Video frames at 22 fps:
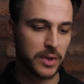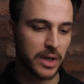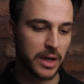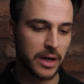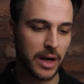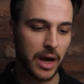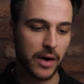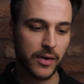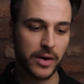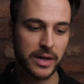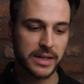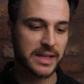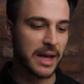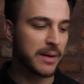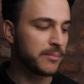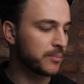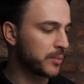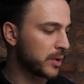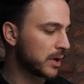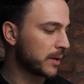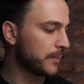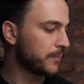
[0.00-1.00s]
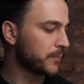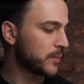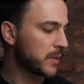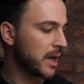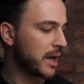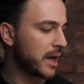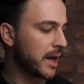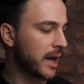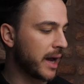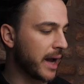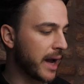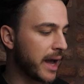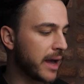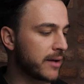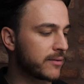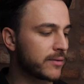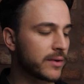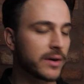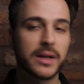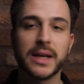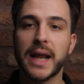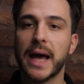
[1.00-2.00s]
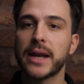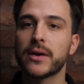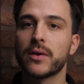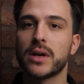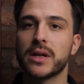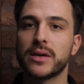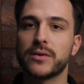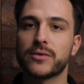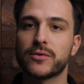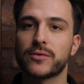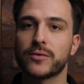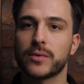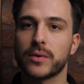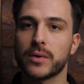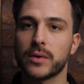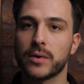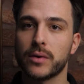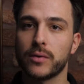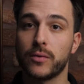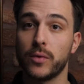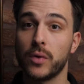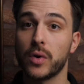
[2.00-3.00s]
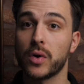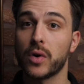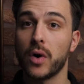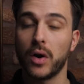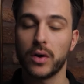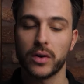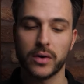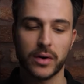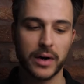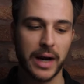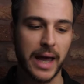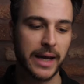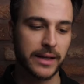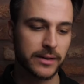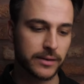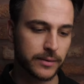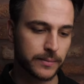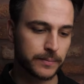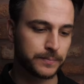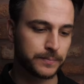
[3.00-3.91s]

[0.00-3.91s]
In our example, I have a Nanoleaf full color light.